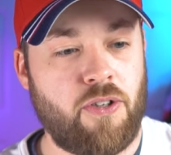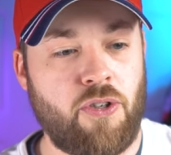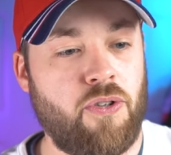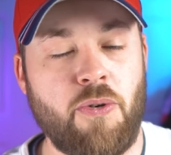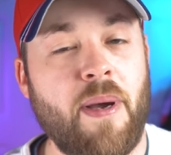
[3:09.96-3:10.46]

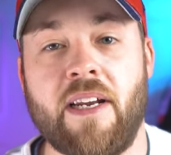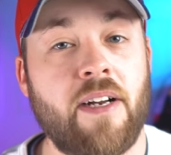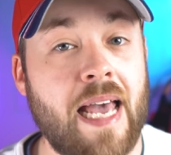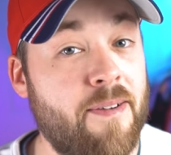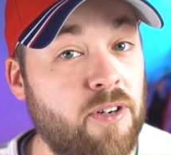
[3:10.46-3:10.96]
you may
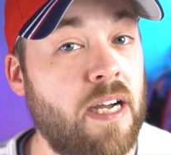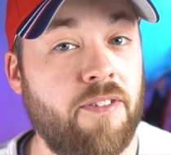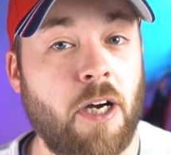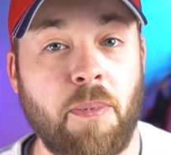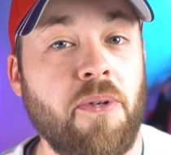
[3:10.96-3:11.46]
not ever have
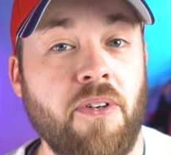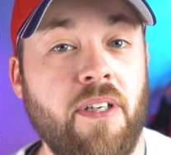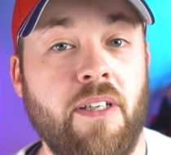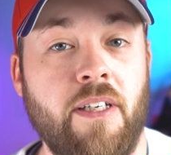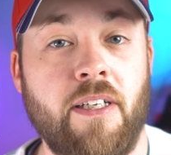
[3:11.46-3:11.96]
the
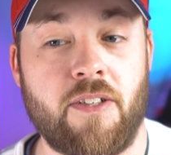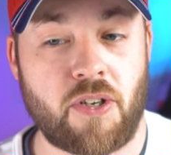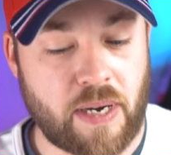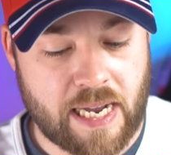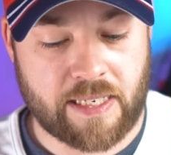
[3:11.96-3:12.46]
opportunity again.
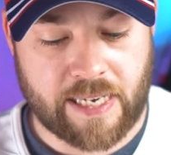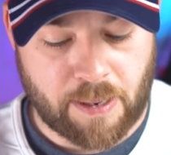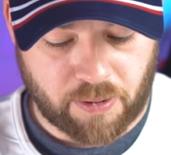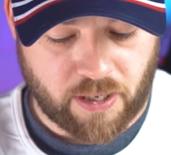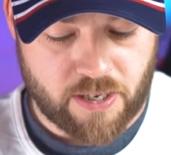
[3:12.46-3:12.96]
So I had to
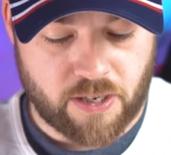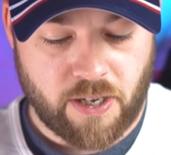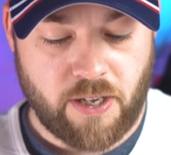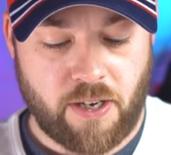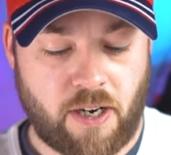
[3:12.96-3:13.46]
capitalize
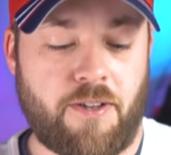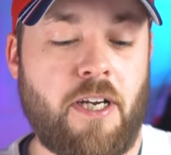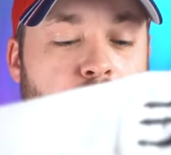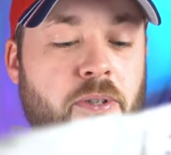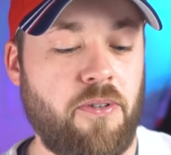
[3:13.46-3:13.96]
on
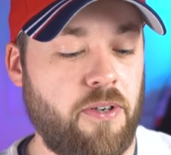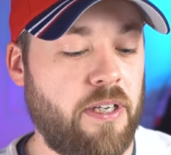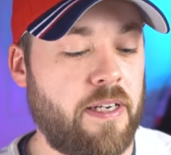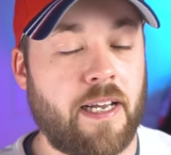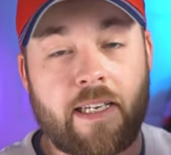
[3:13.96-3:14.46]
the
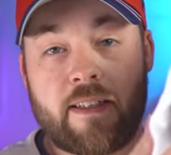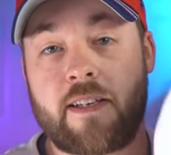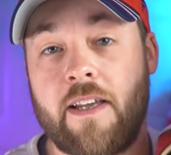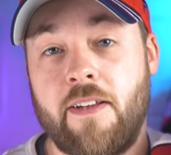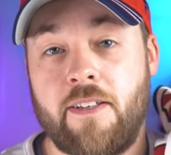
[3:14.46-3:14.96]
opportunity, and I can
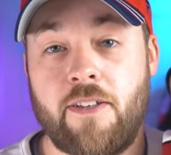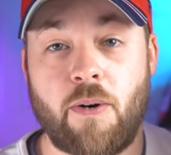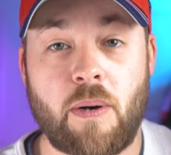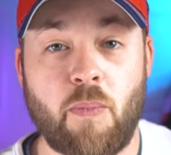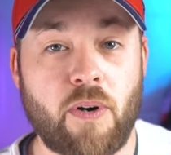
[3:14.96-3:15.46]
say that, you
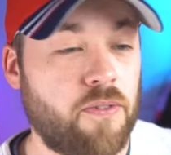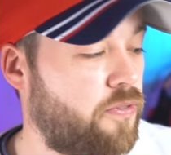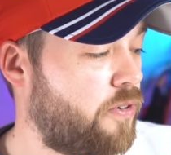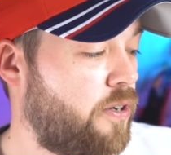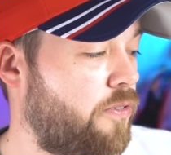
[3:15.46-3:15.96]
know, I'm one
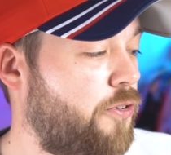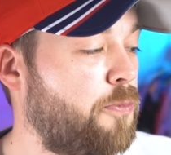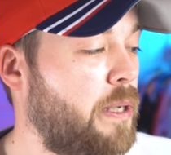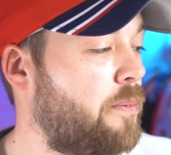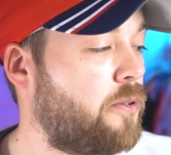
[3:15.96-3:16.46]
of
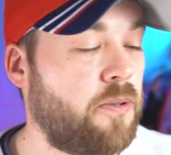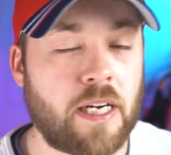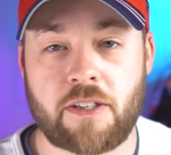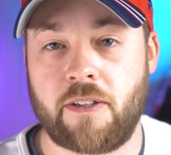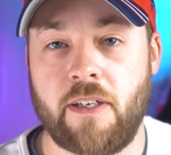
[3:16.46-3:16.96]
few people who
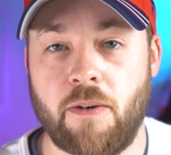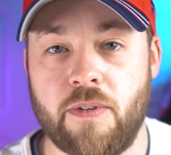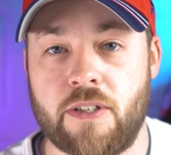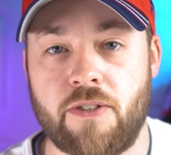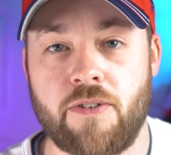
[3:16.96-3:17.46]
actually
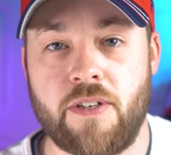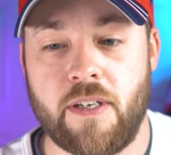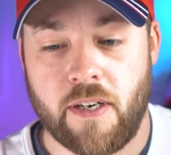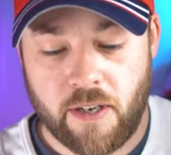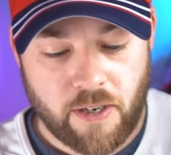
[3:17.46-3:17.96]
own this
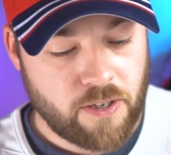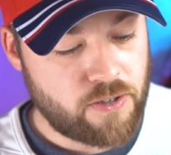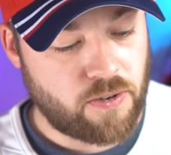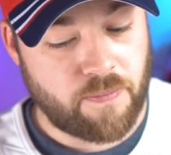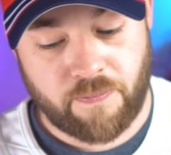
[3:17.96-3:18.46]
jersey.
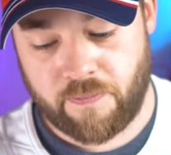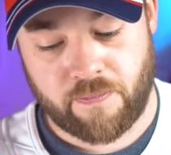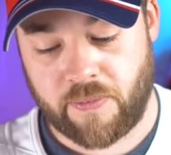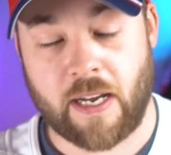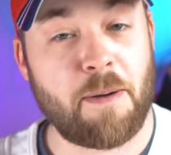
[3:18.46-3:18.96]
So I'm
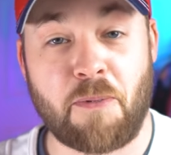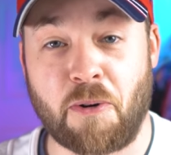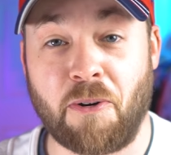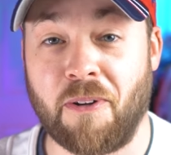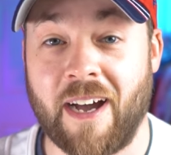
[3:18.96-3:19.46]

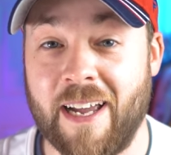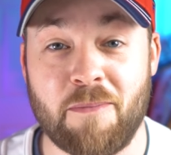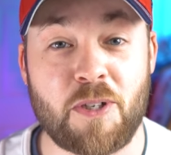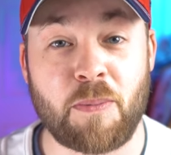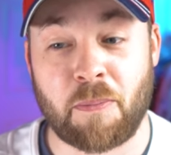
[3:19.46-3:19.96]
thrilled. I
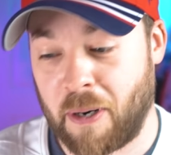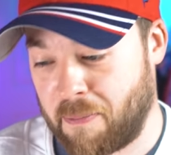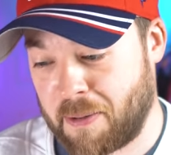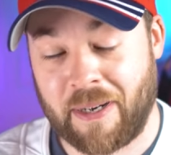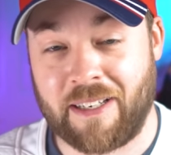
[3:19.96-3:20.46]
am super
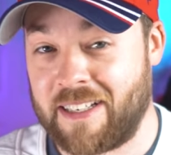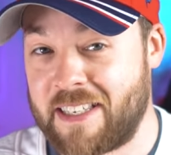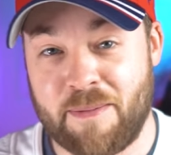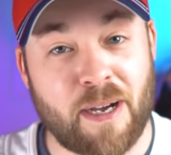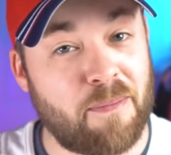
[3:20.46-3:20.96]
pumped. It might not
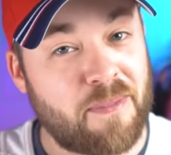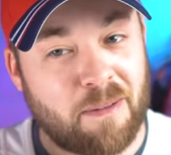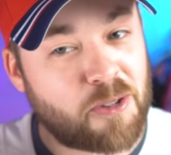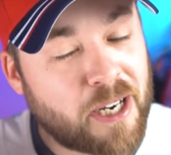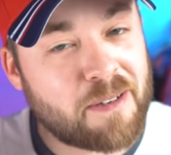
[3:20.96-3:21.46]
seem,
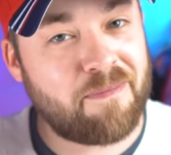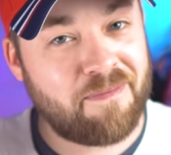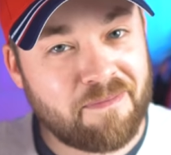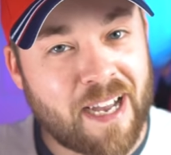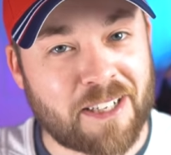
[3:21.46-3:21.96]
I'm trying to
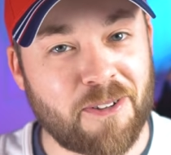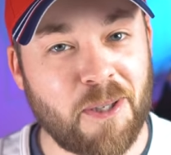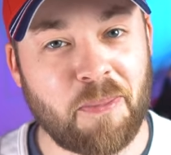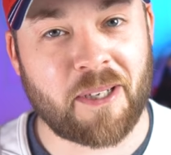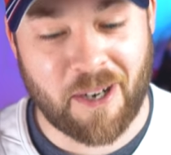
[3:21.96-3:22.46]
act a
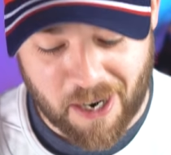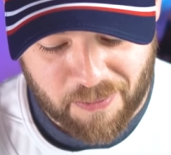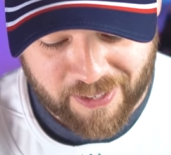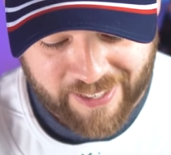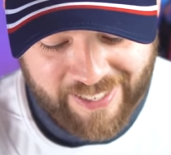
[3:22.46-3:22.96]
little bit
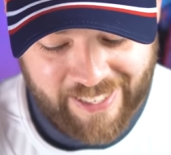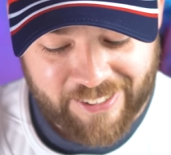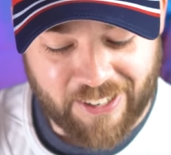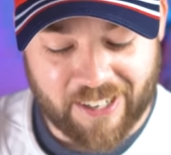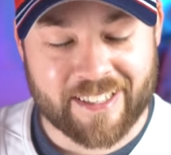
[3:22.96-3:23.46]
calm and
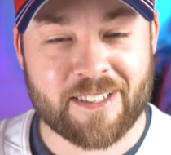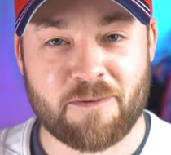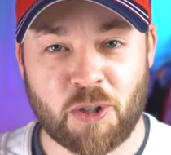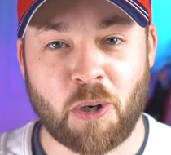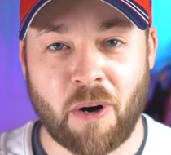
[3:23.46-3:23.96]
not
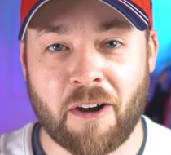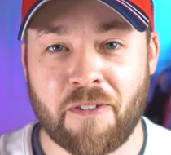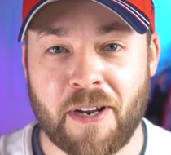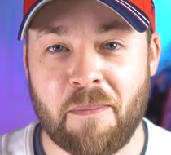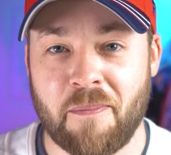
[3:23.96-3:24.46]
show off that